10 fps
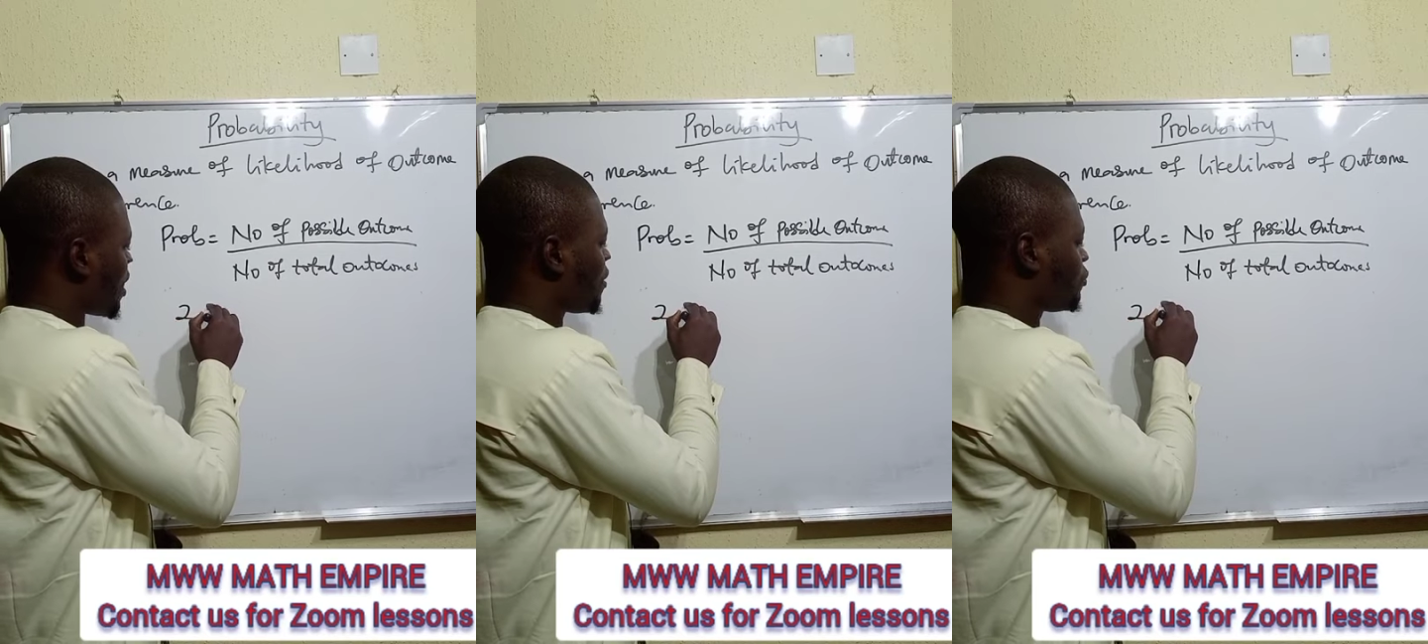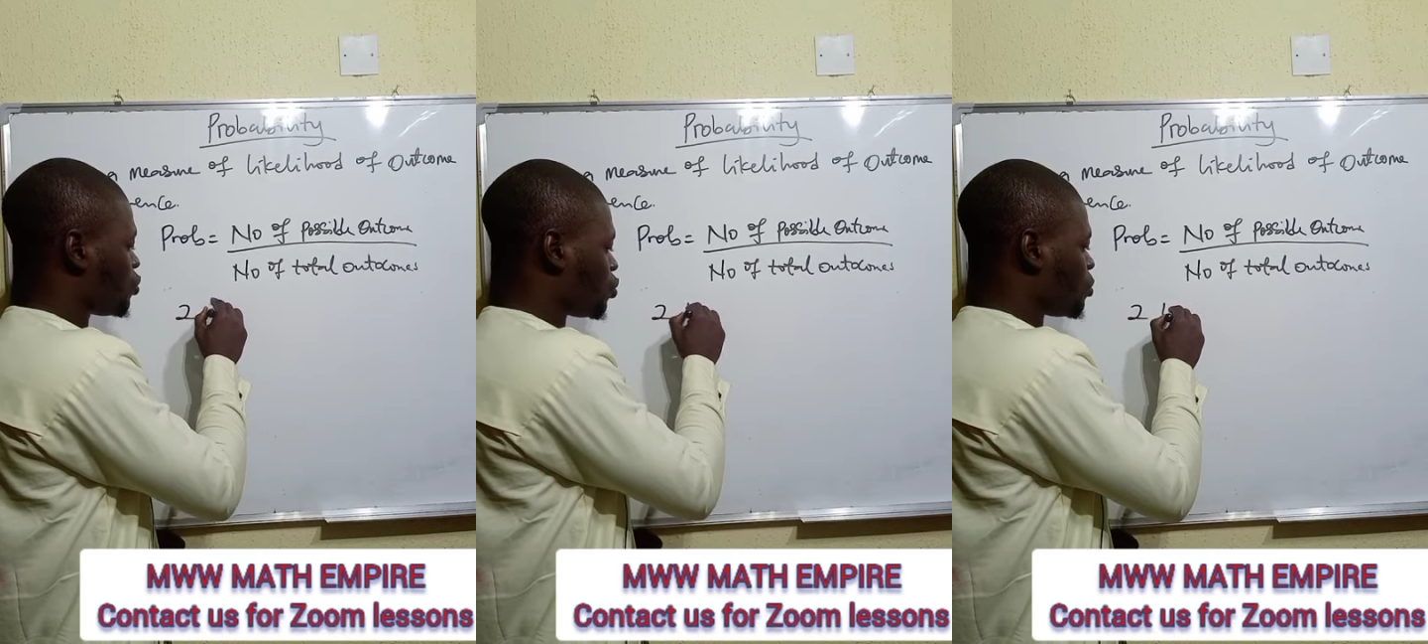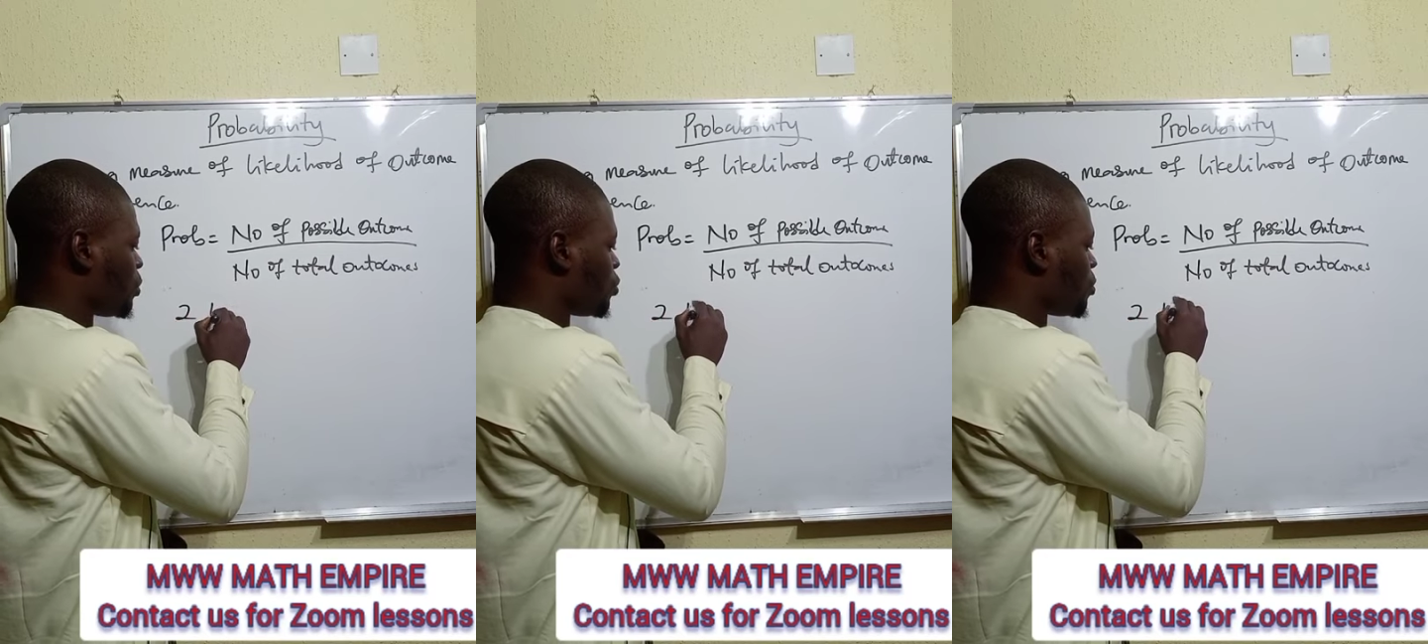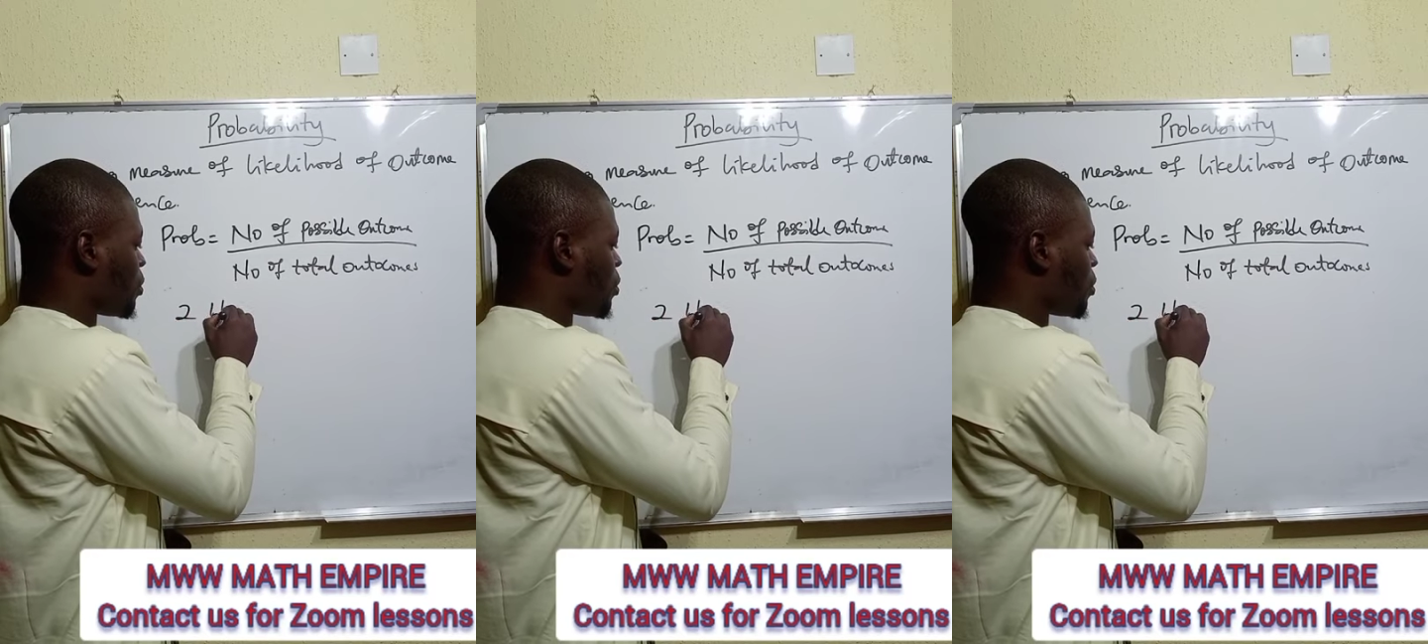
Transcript: 2 blue